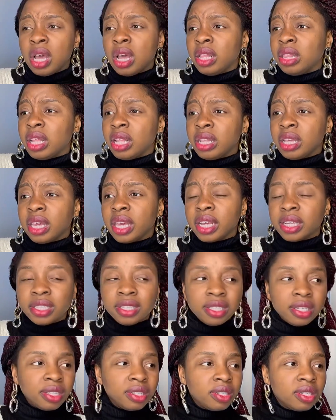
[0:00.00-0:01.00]

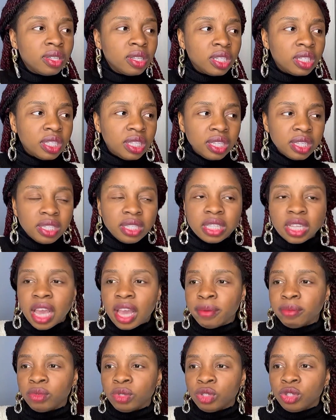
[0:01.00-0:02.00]
dedicating this
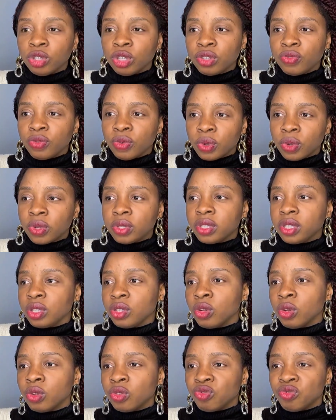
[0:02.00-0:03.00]
time to just focusing
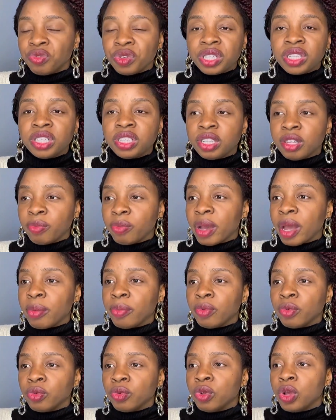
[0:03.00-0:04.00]
on reading the
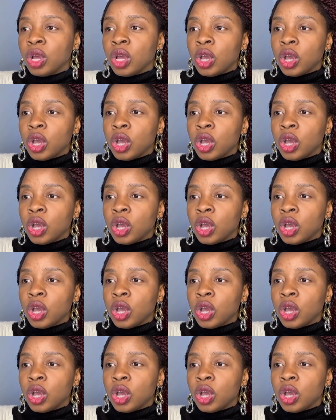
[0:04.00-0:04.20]
Bible